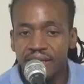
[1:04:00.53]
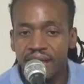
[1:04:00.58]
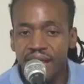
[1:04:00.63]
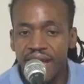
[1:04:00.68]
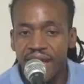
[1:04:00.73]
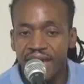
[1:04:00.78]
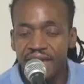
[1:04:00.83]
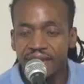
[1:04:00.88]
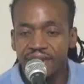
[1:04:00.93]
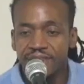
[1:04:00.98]

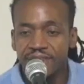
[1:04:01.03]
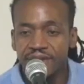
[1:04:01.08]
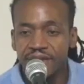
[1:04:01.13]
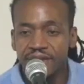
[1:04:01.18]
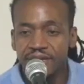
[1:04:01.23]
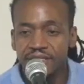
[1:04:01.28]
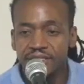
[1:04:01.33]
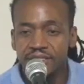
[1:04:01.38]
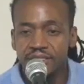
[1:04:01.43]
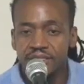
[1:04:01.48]
I
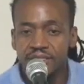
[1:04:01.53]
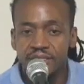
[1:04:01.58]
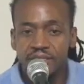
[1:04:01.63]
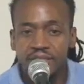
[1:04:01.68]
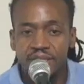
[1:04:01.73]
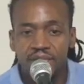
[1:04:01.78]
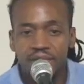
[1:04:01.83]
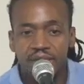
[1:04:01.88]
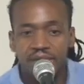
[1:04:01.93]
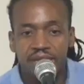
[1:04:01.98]
confess
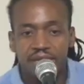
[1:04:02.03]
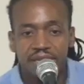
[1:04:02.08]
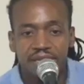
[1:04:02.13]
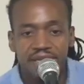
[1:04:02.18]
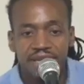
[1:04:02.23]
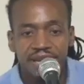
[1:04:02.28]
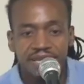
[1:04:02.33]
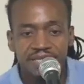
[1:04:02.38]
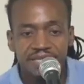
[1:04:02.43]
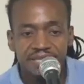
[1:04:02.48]

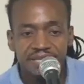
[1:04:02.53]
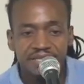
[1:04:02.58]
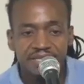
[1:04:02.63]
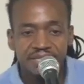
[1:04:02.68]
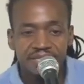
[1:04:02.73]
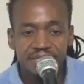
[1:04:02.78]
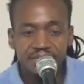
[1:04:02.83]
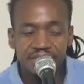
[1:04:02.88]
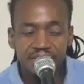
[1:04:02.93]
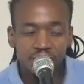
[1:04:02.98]
that
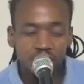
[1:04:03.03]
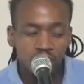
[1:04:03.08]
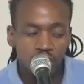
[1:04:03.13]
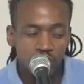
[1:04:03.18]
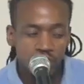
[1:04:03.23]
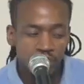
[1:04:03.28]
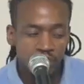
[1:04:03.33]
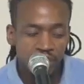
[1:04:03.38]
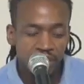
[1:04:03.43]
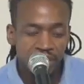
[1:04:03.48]
Jesus is
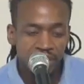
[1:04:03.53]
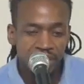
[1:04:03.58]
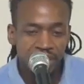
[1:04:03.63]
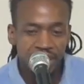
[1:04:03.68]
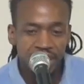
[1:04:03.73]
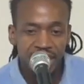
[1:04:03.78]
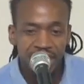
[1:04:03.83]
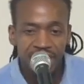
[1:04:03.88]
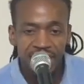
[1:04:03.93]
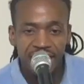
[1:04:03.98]
Lord,
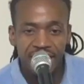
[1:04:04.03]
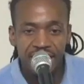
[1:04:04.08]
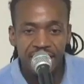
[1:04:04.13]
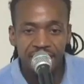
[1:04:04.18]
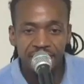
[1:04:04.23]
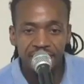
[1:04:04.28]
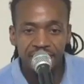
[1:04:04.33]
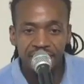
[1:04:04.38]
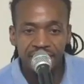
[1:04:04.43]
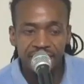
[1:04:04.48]
and I
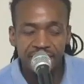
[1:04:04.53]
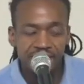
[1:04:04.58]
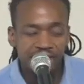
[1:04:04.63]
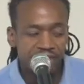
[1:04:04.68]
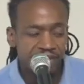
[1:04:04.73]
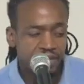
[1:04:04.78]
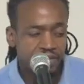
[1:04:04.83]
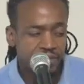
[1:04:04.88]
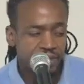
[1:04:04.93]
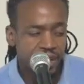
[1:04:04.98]
believe
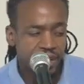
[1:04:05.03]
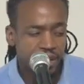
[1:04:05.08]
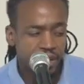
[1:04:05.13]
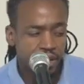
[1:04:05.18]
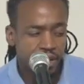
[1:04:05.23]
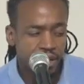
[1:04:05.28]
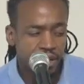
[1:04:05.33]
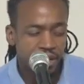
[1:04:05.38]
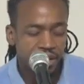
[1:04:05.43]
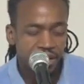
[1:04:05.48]
in my
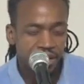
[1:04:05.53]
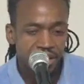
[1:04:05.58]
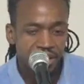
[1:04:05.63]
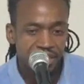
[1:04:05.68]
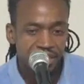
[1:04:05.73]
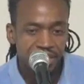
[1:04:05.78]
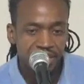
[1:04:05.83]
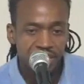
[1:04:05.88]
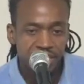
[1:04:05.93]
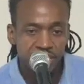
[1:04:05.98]
heart
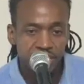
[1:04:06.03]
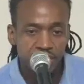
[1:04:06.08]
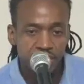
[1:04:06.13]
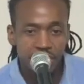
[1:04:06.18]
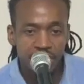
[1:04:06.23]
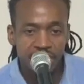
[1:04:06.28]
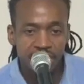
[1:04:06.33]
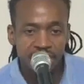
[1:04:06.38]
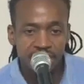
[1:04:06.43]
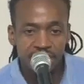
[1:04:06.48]
that you
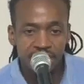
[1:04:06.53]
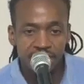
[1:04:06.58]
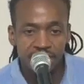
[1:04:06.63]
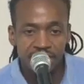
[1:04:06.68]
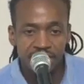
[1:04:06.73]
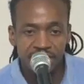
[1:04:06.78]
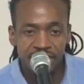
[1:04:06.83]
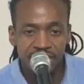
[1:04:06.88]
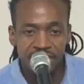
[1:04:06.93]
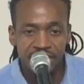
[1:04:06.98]
raised him from
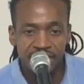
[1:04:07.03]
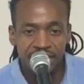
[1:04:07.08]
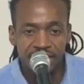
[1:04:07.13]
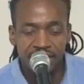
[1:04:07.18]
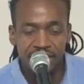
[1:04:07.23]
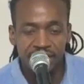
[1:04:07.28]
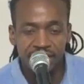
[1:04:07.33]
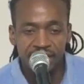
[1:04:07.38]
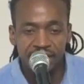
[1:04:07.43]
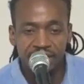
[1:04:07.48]
the dead.
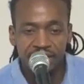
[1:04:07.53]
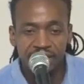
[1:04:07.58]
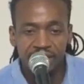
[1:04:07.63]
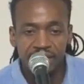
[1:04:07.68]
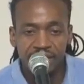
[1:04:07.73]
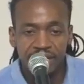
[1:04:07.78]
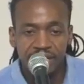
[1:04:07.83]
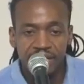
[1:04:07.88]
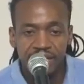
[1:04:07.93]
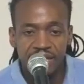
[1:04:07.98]

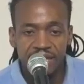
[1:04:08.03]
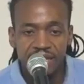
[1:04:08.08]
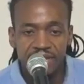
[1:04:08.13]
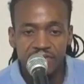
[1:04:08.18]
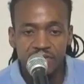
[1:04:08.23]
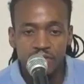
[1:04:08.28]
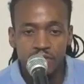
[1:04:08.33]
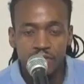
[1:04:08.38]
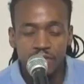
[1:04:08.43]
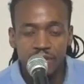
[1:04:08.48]

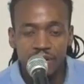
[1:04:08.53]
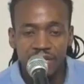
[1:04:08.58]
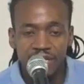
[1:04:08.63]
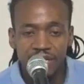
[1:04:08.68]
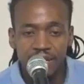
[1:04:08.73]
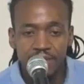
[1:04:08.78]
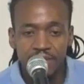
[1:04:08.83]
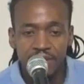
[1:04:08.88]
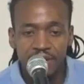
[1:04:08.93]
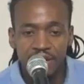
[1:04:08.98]
If you prayed
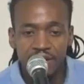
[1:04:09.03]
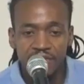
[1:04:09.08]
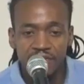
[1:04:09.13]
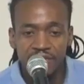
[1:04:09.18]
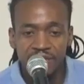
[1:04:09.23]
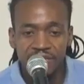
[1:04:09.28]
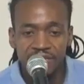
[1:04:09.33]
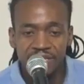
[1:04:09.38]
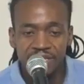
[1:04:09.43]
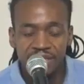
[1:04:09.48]
that prayer with
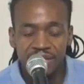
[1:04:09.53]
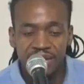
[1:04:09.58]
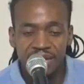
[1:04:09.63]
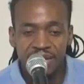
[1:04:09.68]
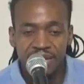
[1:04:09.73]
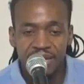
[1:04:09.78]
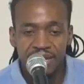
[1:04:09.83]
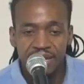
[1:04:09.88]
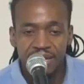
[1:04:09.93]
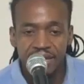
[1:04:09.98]
me
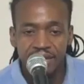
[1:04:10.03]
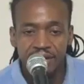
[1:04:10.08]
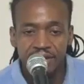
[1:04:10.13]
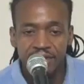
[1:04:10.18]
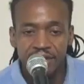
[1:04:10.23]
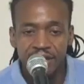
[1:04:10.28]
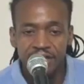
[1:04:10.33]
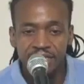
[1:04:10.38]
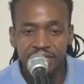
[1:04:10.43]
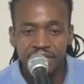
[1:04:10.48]
today,
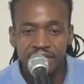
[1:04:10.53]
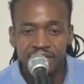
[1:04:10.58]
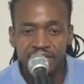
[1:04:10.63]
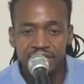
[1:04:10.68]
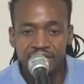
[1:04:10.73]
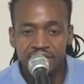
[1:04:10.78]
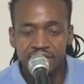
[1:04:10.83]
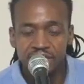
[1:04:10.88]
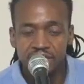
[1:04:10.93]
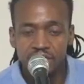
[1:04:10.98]

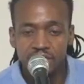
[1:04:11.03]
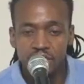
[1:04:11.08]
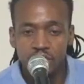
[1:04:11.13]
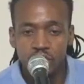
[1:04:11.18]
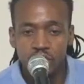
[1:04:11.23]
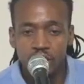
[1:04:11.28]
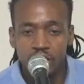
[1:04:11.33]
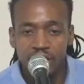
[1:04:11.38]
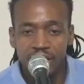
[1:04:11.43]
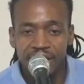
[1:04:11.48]
congratulations,
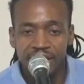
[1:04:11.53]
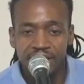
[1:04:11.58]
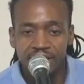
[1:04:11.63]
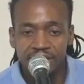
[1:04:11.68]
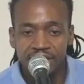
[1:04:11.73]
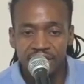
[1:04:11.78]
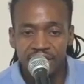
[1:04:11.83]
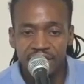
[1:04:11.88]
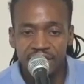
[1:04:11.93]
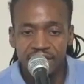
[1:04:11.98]
you are now
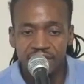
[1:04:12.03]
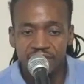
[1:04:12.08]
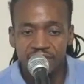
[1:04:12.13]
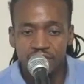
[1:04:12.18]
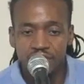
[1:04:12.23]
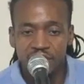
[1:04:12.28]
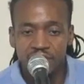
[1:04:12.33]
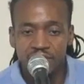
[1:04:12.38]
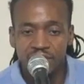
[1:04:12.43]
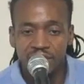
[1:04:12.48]
saved.
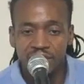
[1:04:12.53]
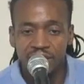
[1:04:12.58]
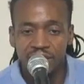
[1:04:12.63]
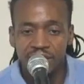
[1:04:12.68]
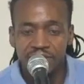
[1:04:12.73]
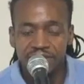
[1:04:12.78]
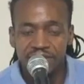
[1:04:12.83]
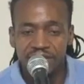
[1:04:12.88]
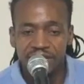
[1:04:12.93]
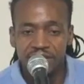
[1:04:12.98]
We would
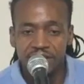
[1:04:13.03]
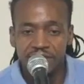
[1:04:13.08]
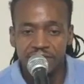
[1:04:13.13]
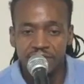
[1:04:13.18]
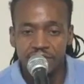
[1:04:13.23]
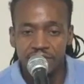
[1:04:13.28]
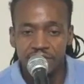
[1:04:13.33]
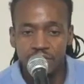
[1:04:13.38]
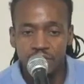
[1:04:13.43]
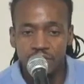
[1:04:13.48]
love to hear
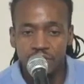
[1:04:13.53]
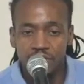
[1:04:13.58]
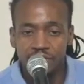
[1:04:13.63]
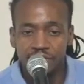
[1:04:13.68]
from you.